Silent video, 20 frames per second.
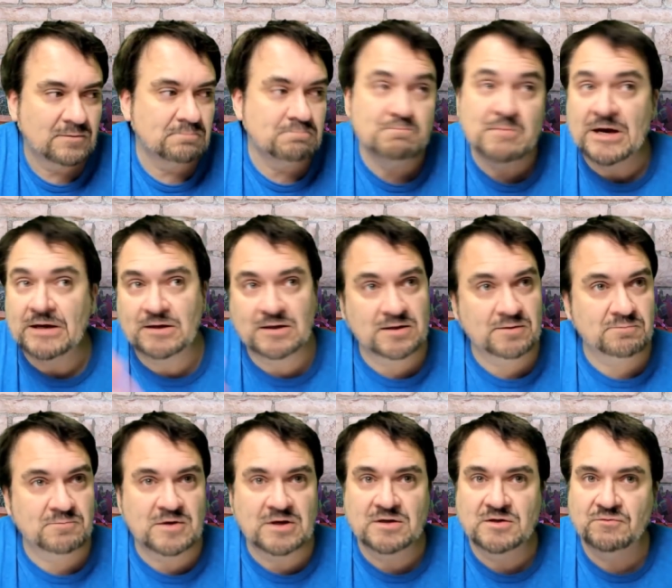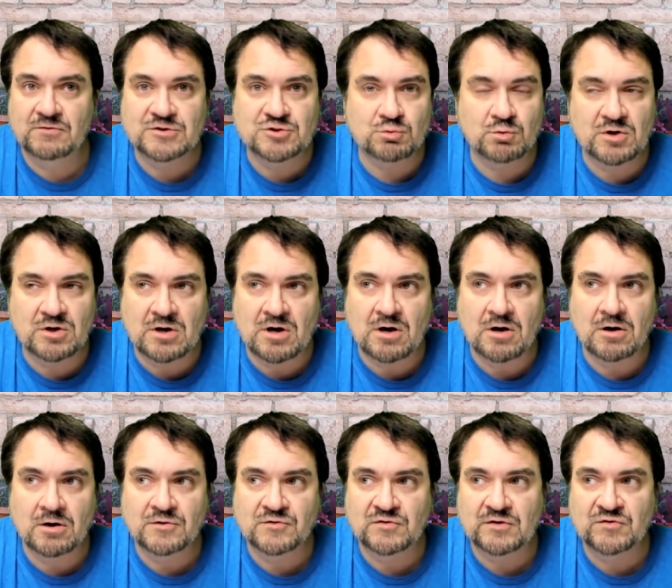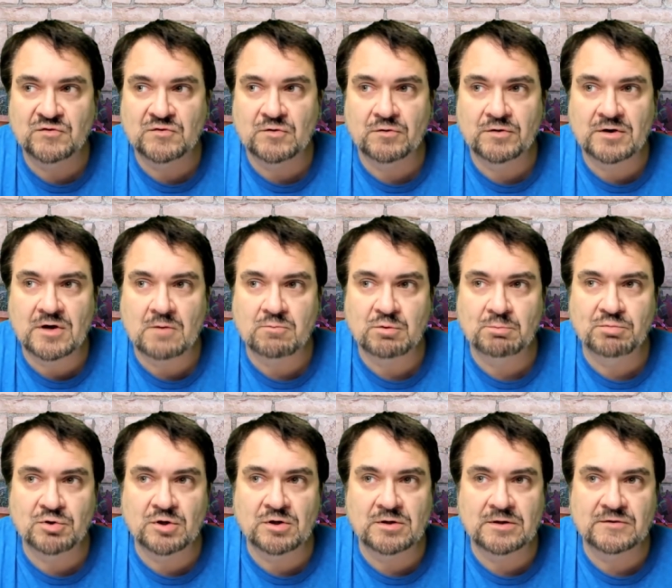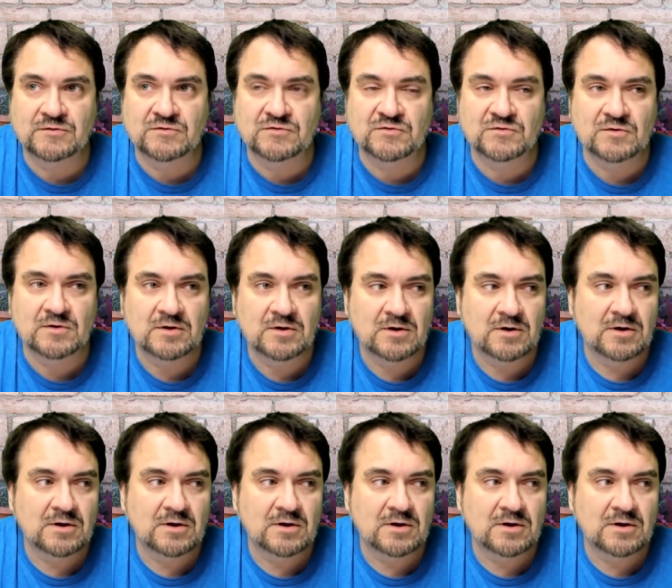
Many individual cards. I sold a couple booklets,